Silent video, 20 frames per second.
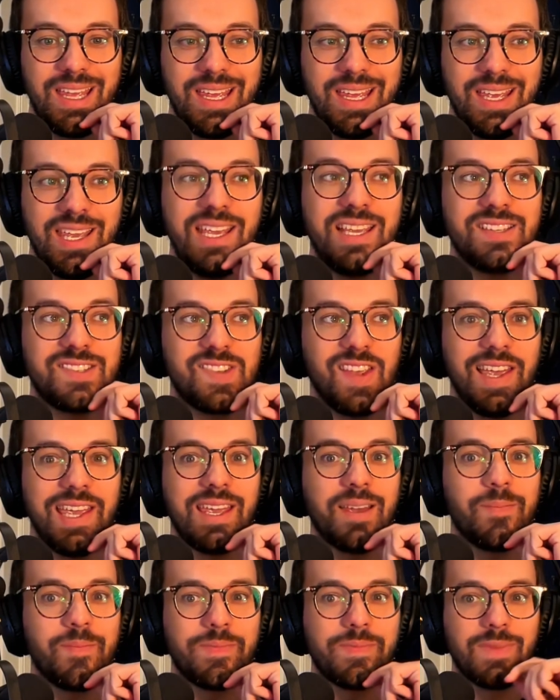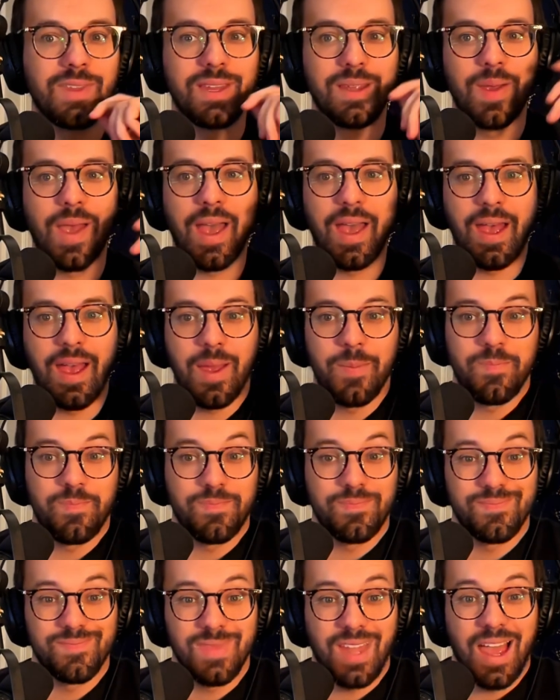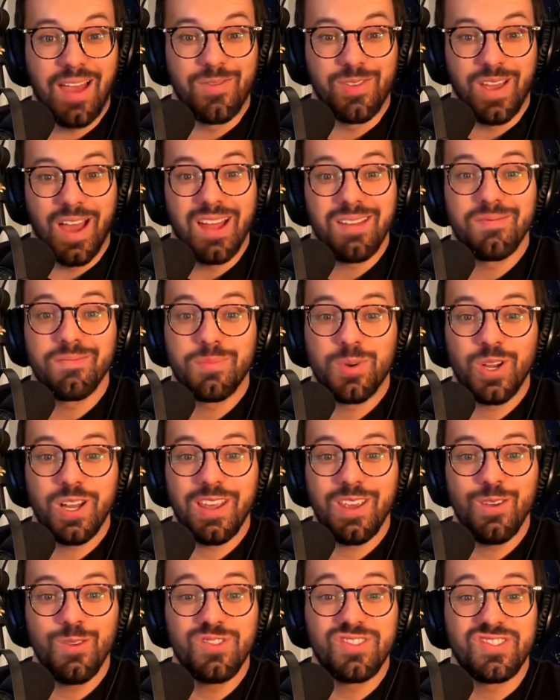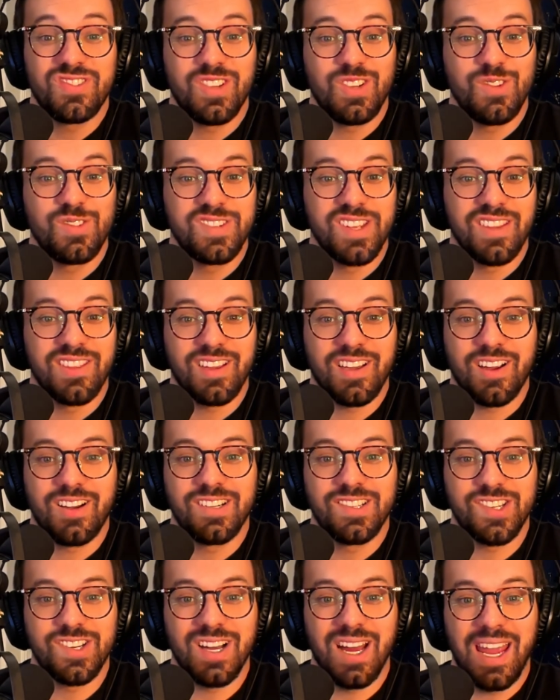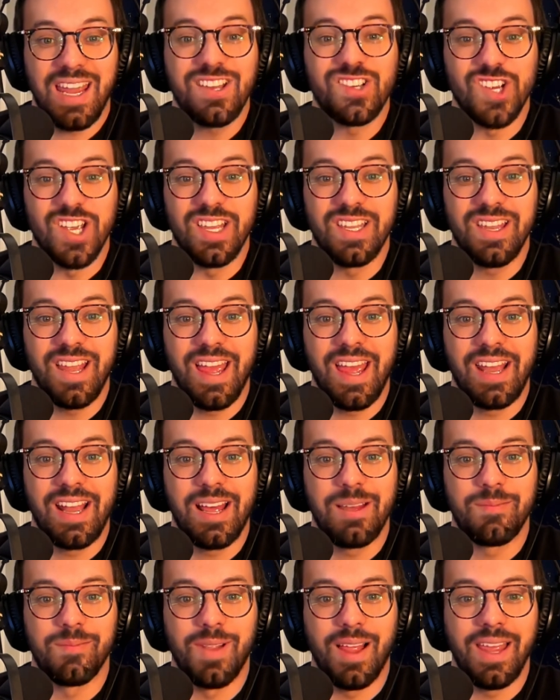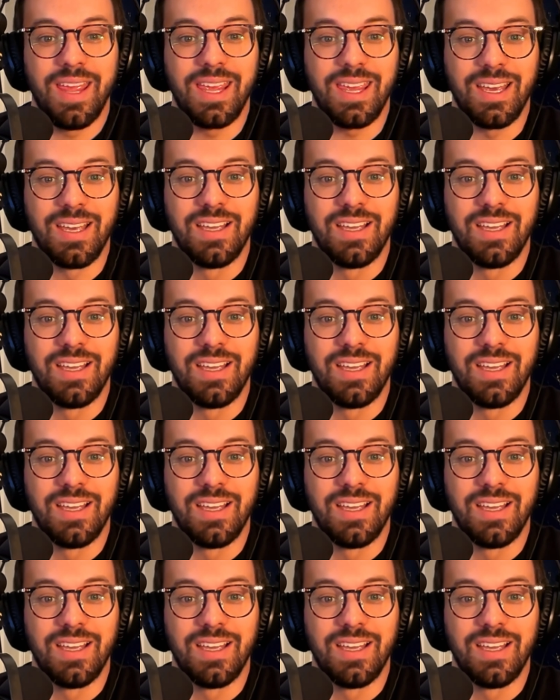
is like I've gotten pretty used to using the cursor agent, and I'm like,